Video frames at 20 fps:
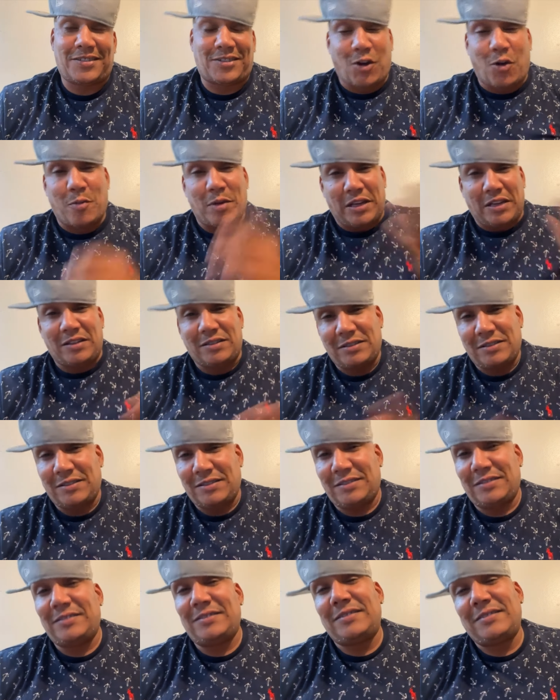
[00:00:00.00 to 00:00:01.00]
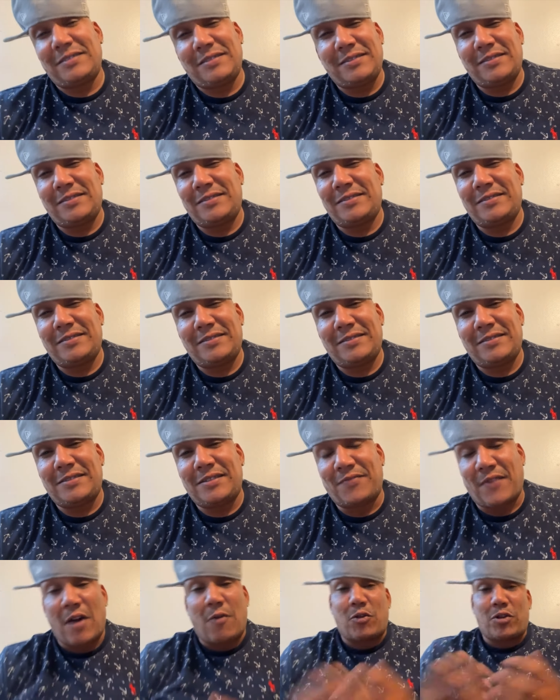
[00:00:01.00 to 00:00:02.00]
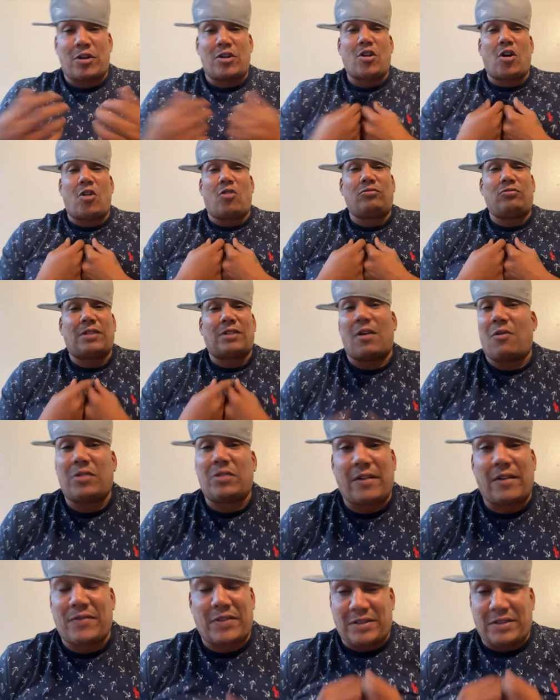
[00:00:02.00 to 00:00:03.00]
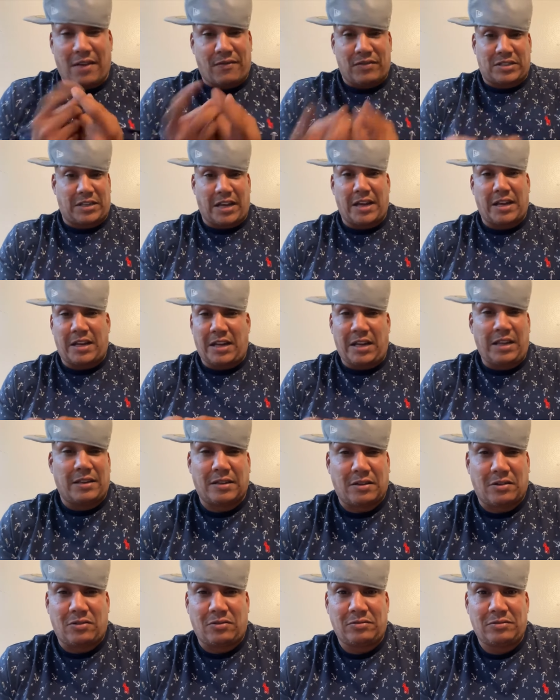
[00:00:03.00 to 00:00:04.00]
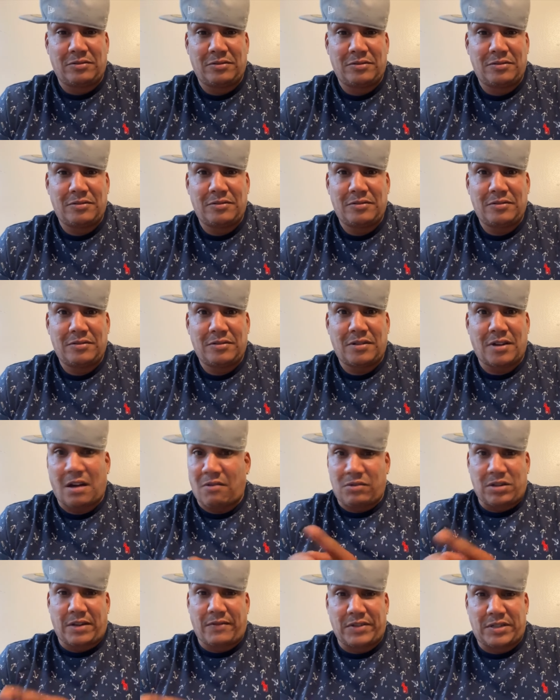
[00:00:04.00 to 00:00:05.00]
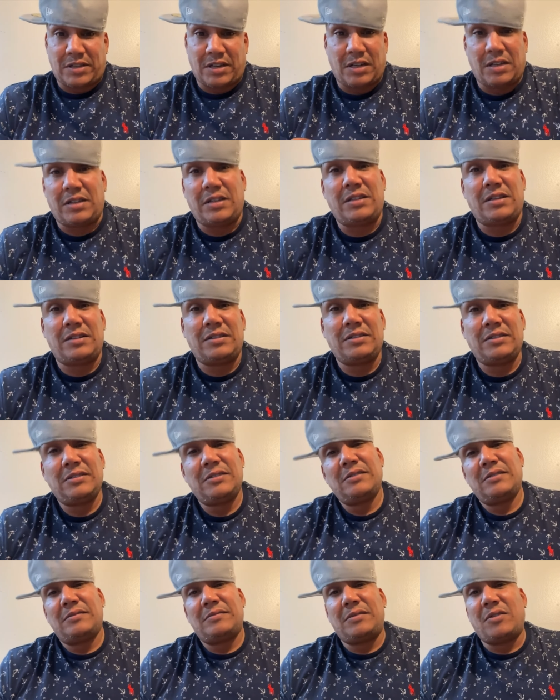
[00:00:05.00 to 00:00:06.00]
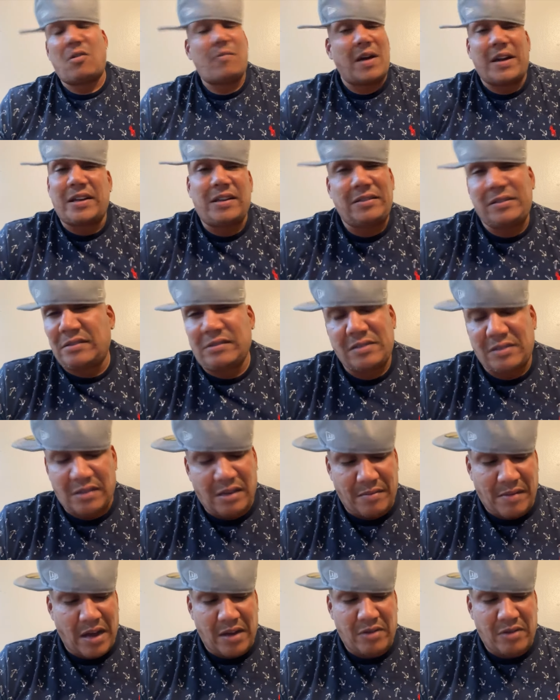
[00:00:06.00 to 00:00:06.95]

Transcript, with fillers: Show me. If I want to know, I would never never say it either though. I would never say it either. Nobody. Mm-hmm.